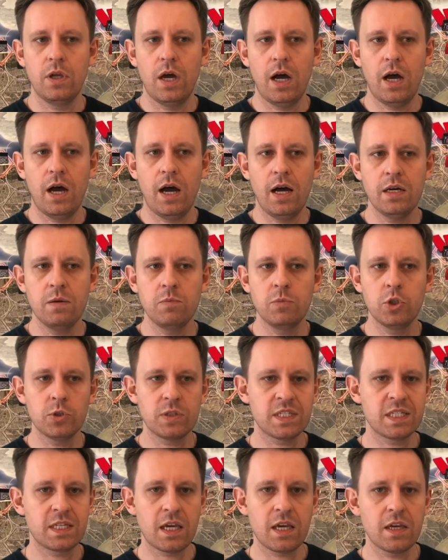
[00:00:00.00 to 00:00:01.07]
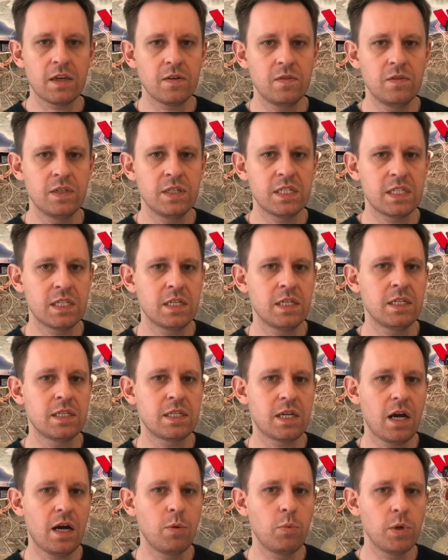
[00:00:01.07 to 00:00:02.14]
I'm not saying this
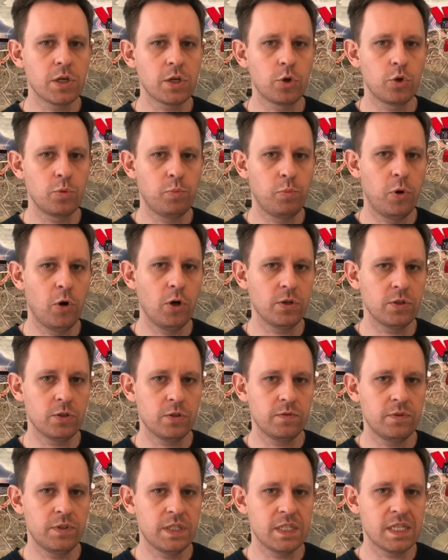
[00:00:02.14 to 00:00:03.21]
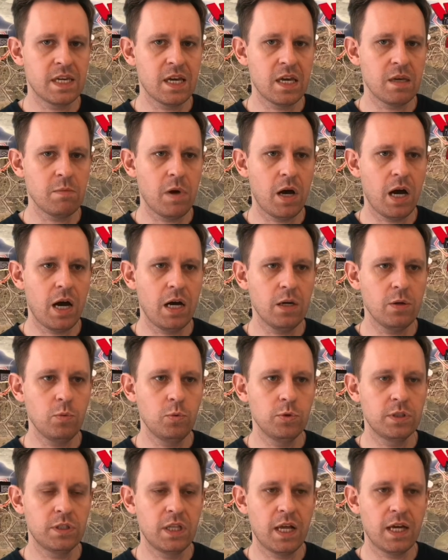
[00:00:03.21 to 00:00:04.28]
is a weaker point of this game. I
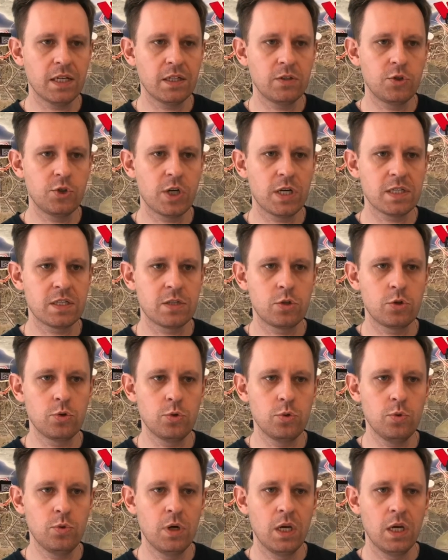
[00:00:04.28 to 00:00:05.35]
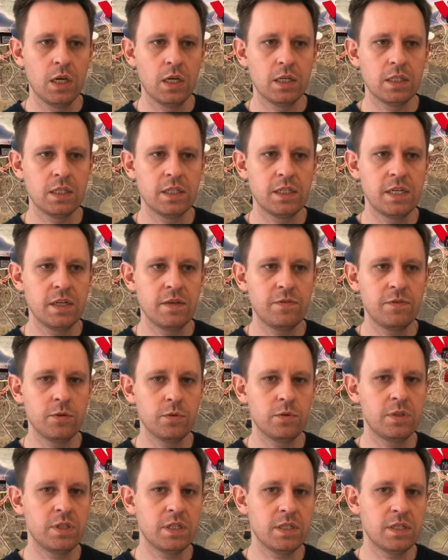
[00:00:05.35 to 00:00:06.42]
would like just to give you
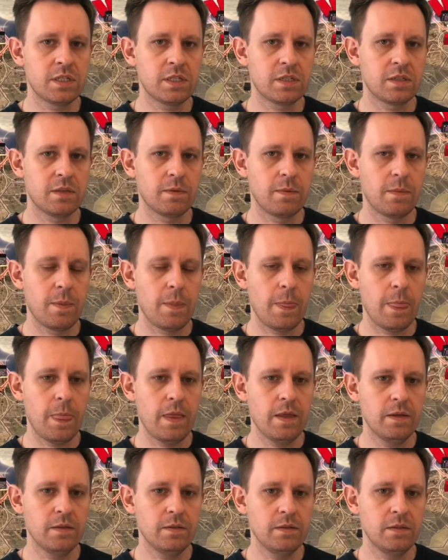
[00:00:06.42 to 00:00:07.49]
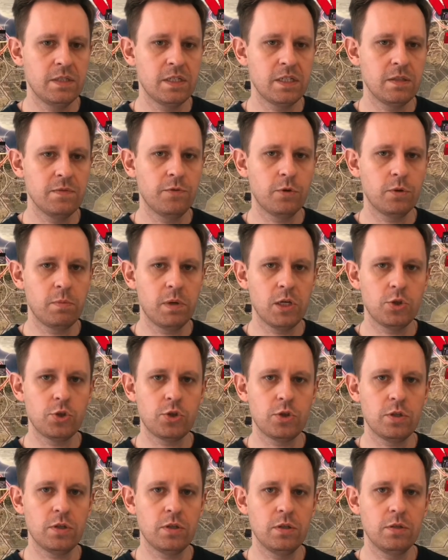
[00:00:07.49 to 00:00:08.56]
this information